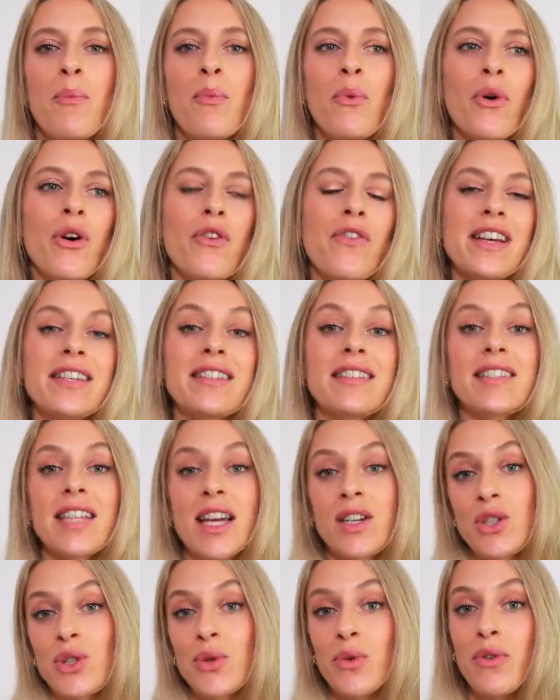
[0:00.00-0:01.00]
More of a
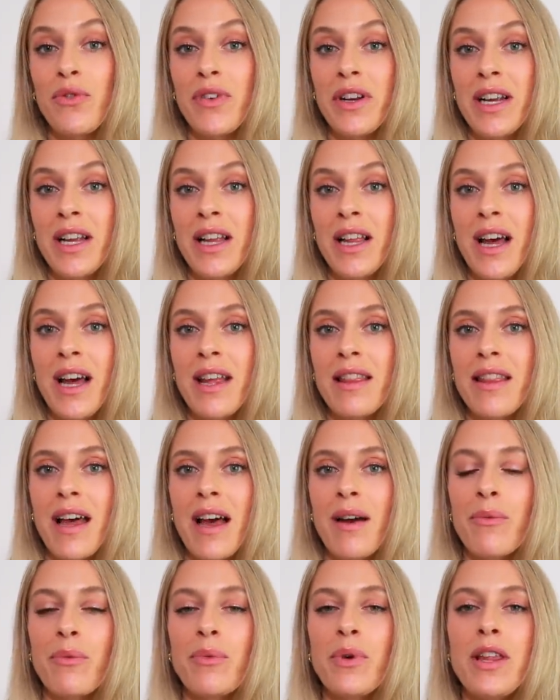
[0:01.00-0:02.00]
sensual vanilla
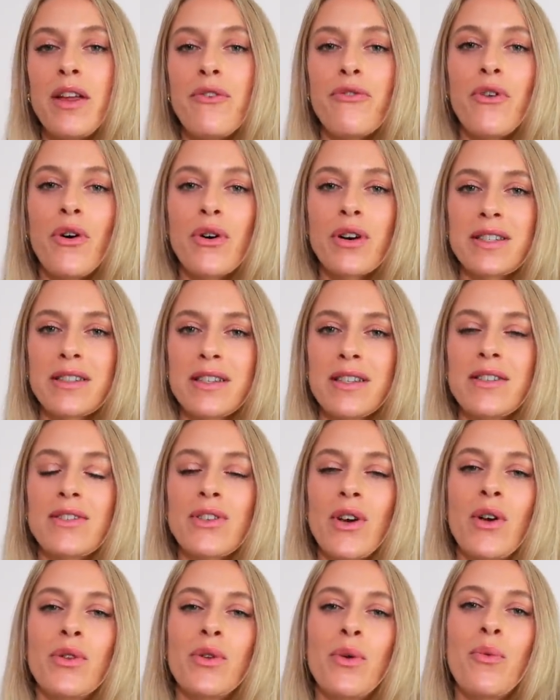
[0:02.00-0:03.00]
that really focuses
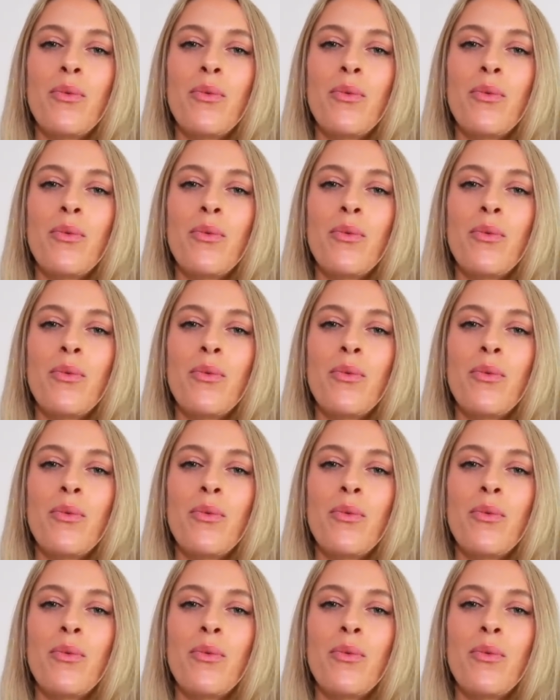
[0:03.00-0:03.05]
on the